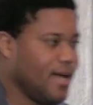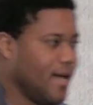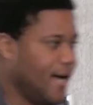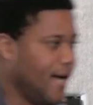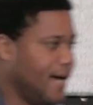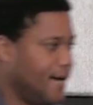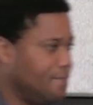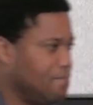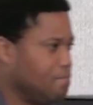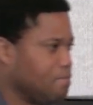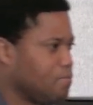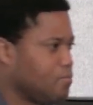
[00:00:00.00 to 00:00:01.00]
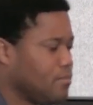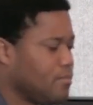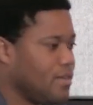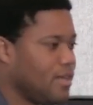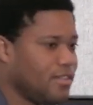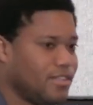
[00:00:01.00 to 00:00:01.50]

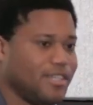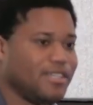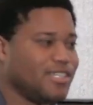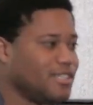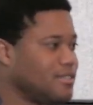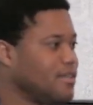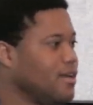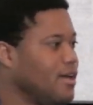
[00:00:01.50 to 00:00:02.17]
to just